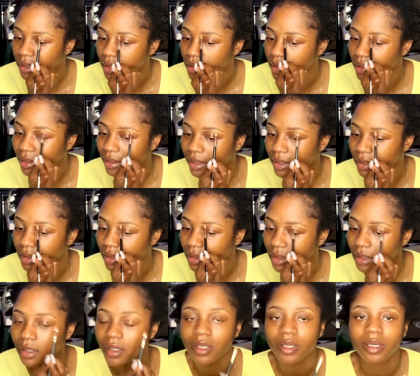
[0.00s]
lie.
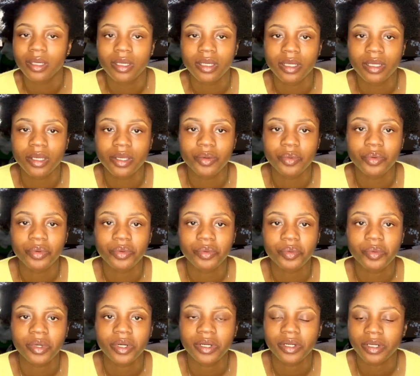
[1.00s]
It won't
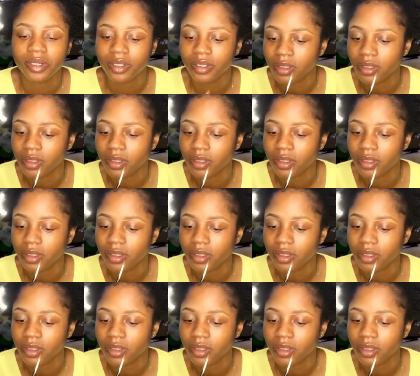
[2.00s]
work.